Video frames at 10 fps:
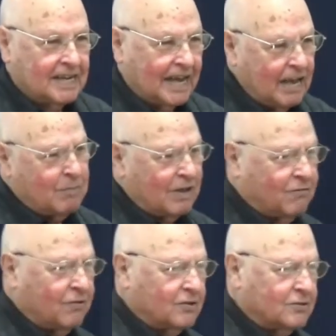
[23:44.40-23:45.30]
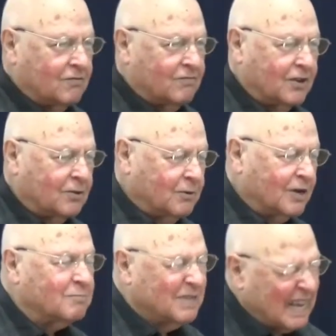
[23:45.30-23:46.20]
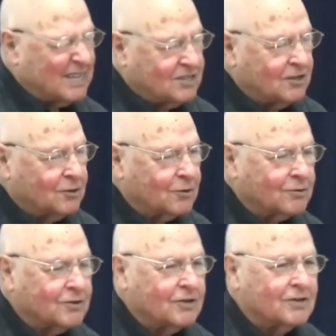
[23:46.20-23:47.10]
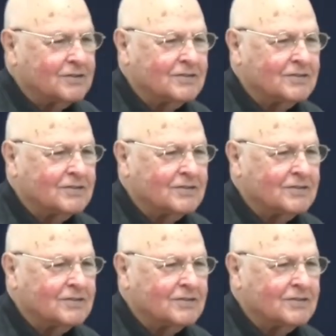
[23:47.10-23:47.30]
I might feel not very well, but I still go to church.